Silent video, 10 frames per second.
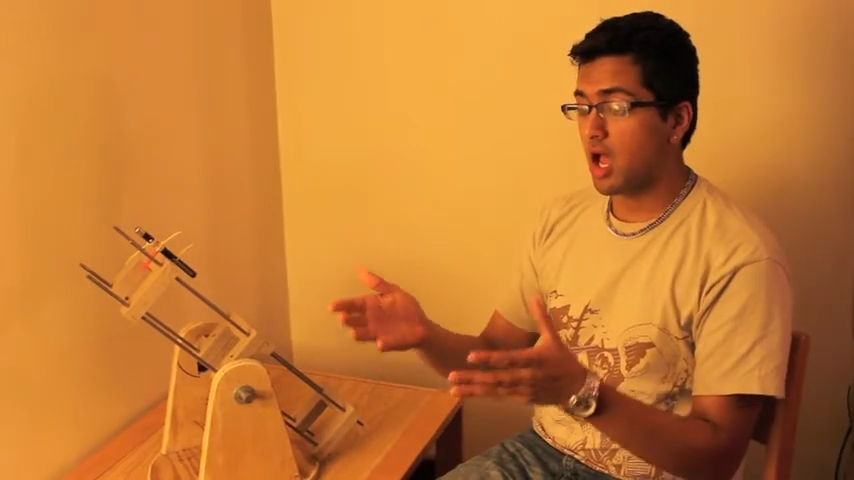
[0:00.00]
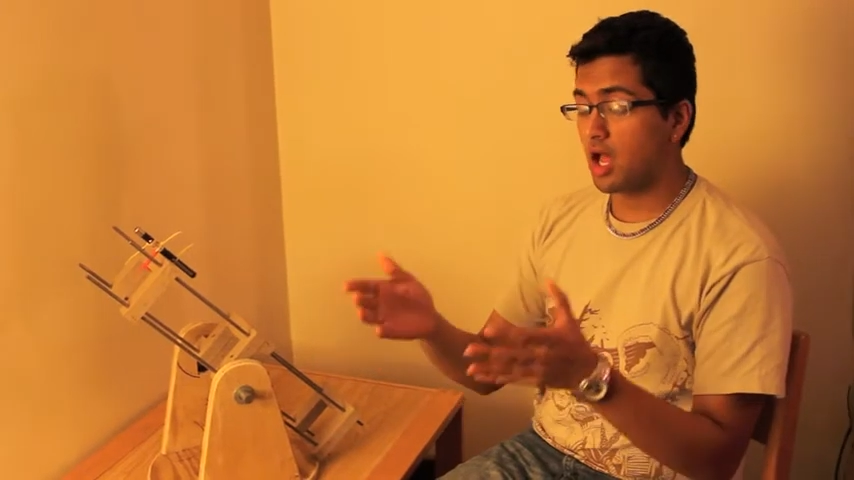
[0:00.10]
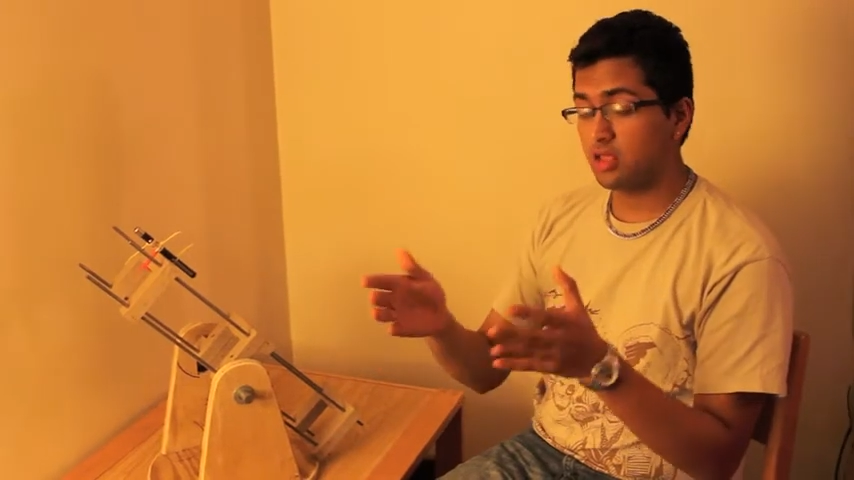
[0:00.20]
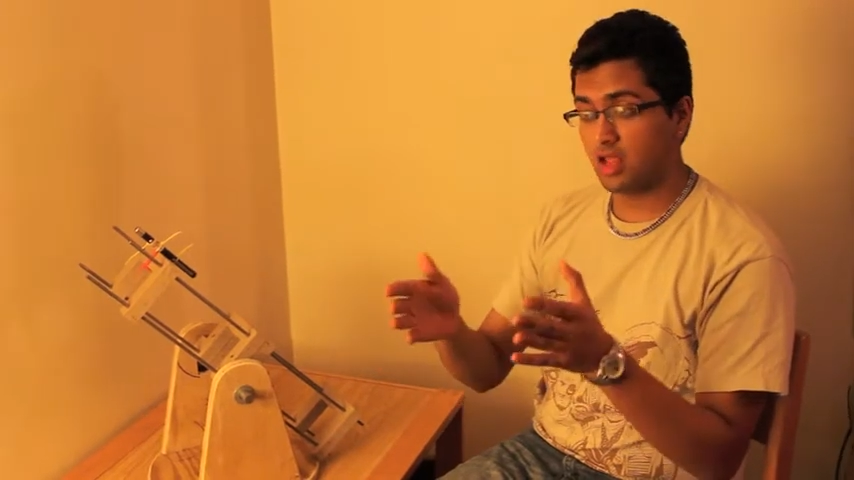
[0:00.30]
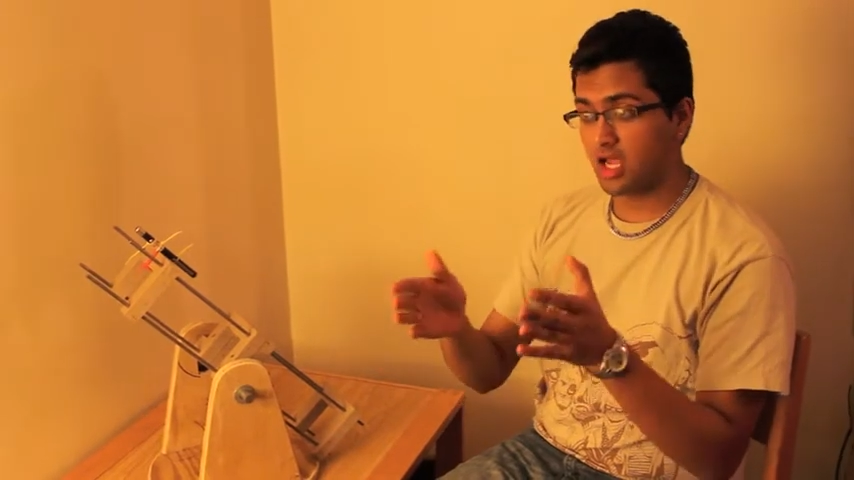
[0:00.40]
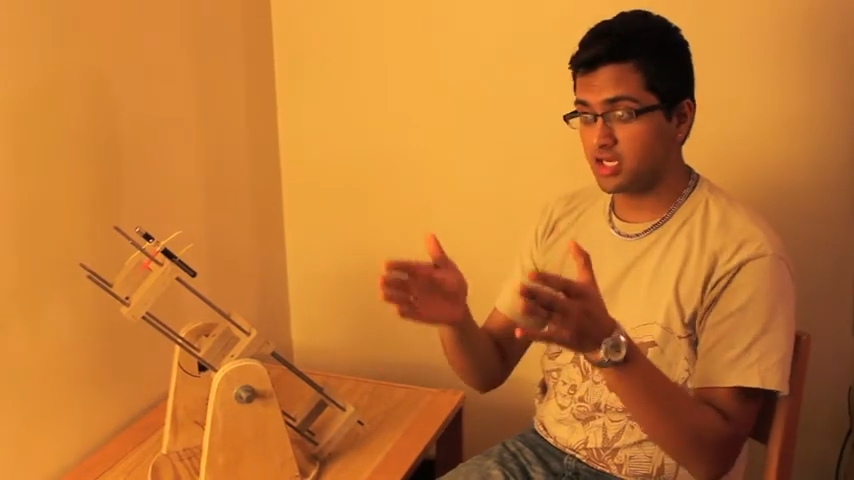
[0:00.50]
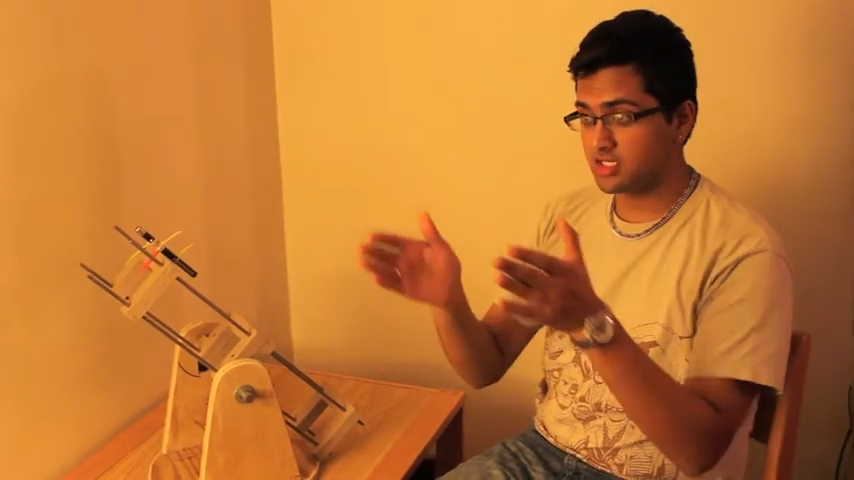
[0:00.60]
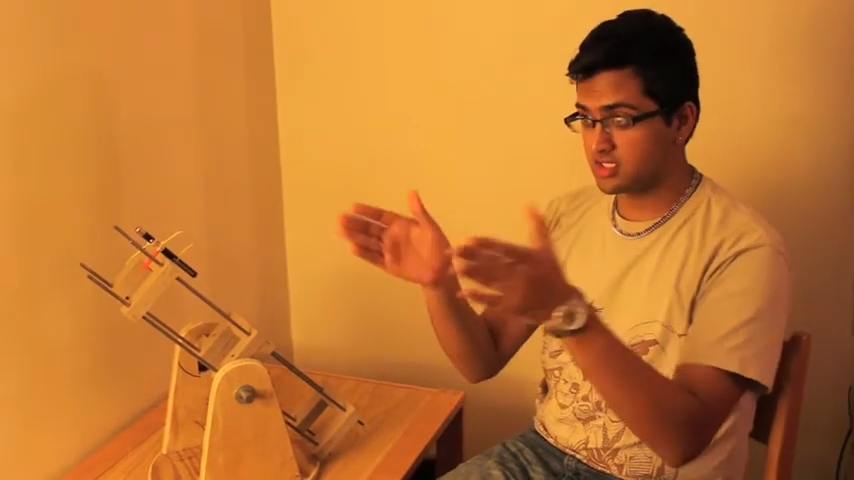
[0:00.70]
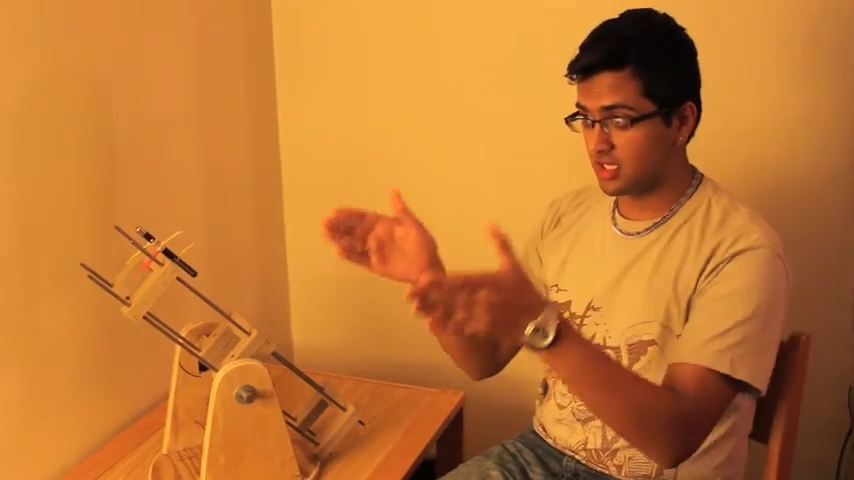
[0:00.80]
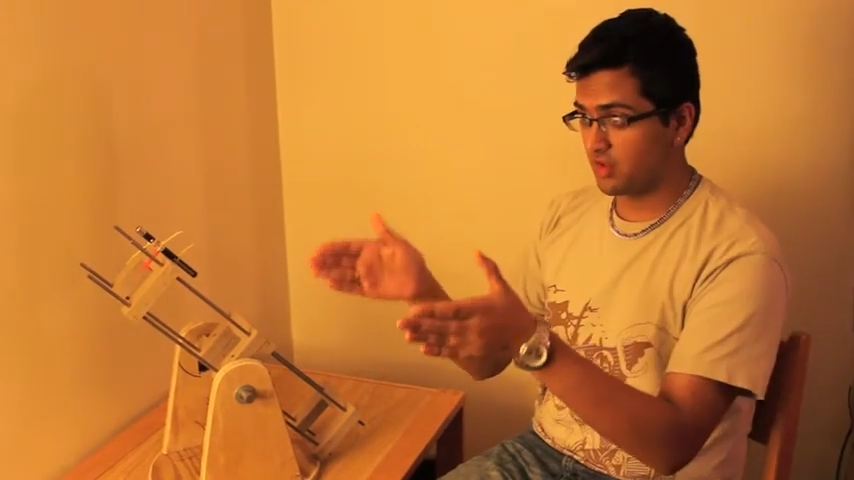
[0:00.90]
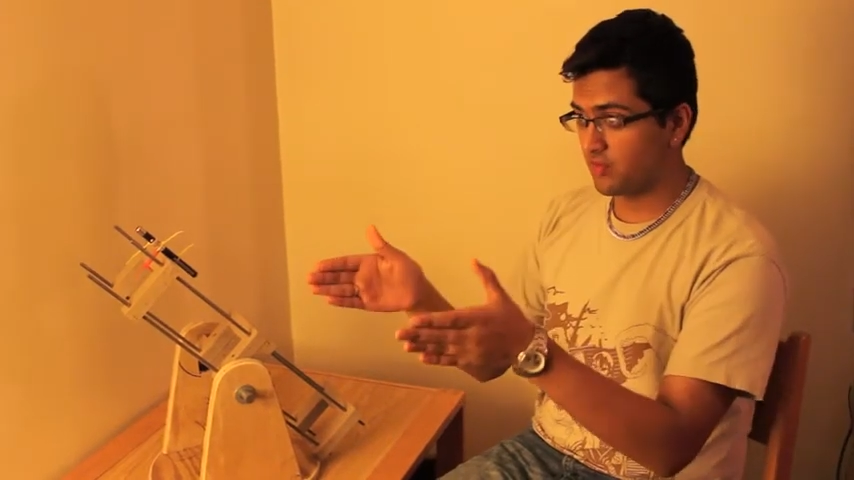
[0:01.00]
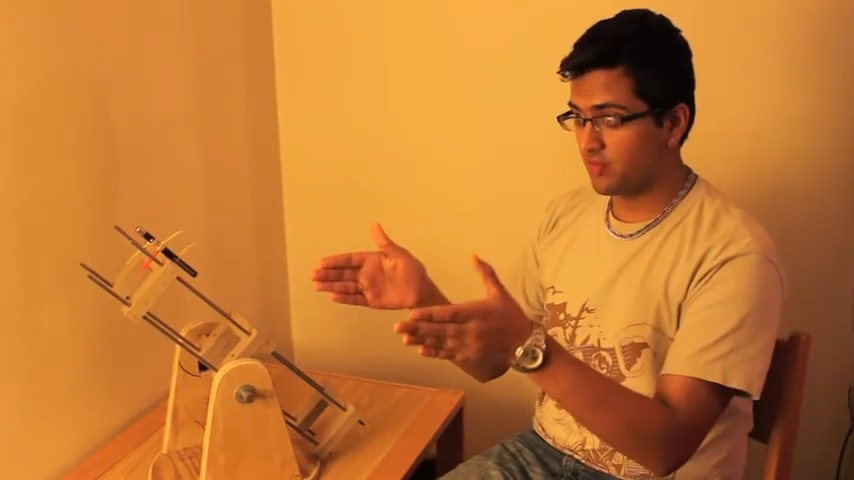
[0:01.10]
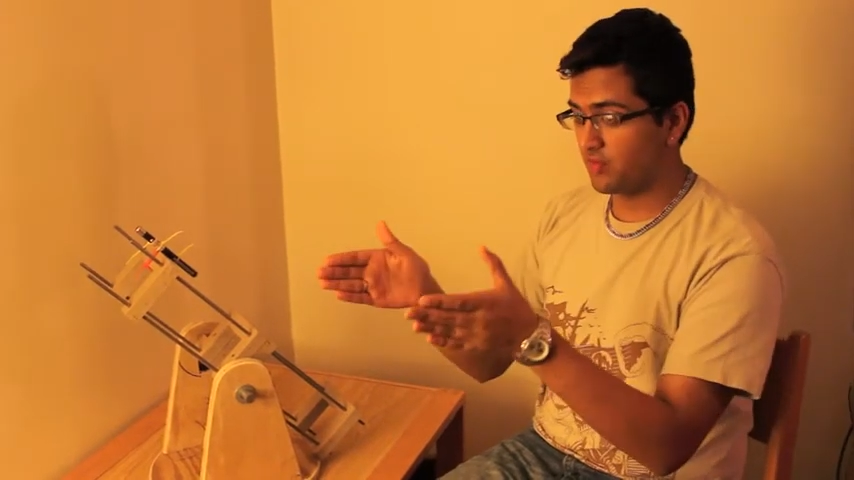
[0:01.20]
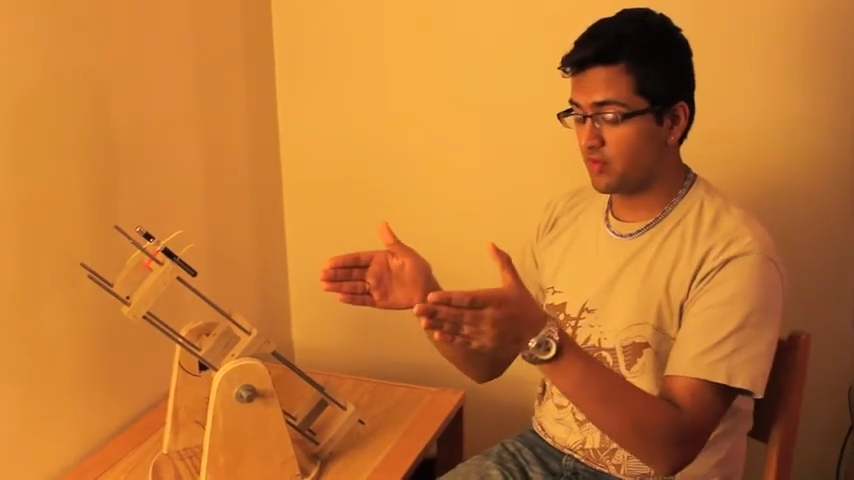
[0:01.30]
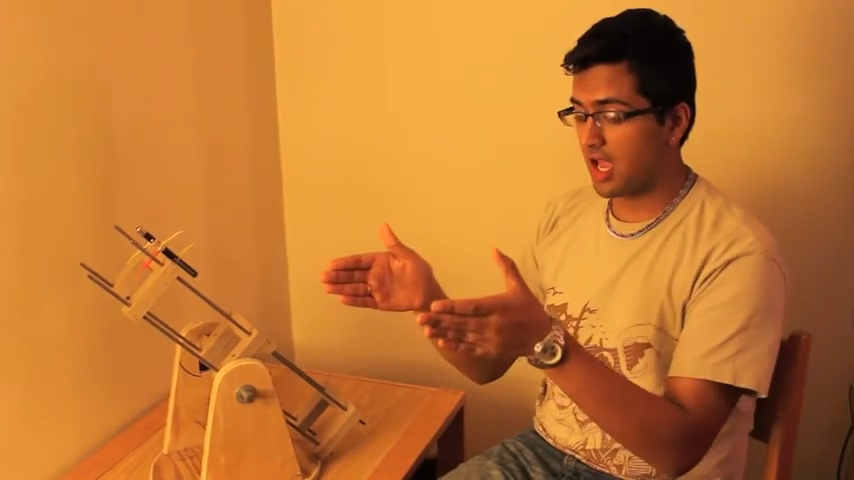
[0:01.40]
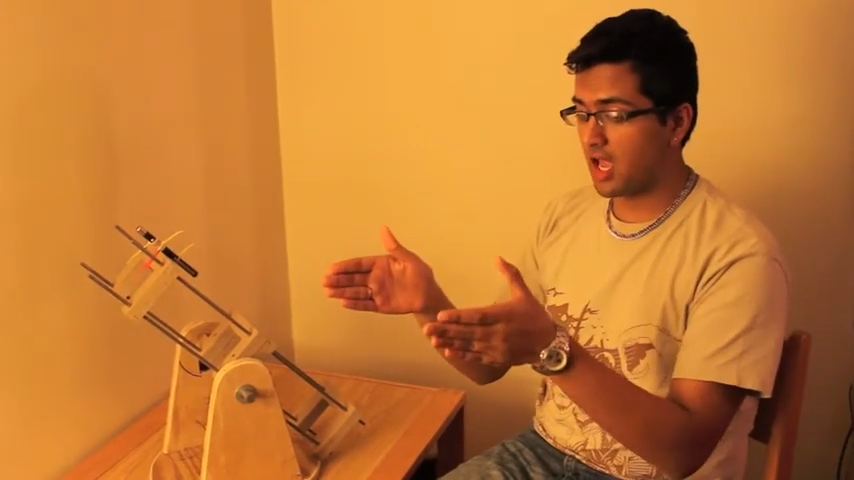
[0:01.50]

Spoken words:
align itself